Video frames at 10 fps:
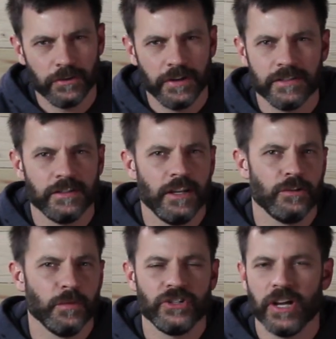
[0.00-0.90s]
don't hesitate
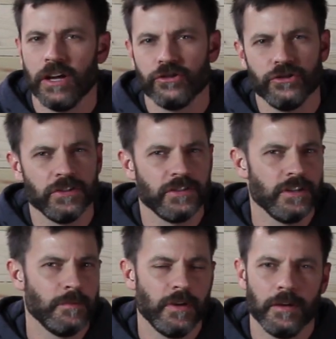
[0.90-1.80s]
to reach out, shoot us an
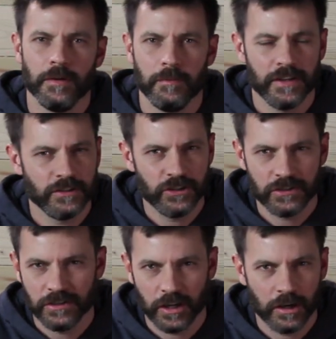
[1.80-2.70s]
email, message
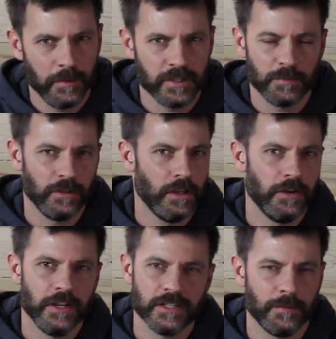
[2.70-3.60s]
us in the comments
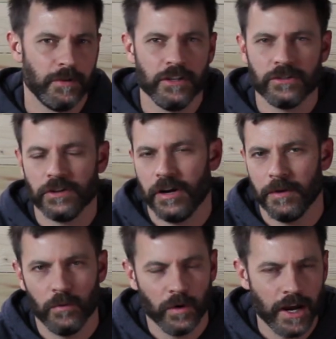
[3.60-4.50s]
below, hit us up on
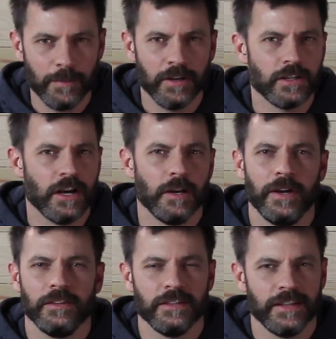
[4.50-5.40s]
Instagram. We're happy to talk
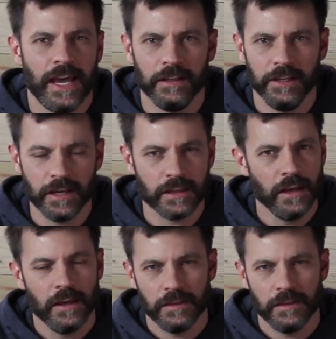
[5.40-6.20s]
about this at length.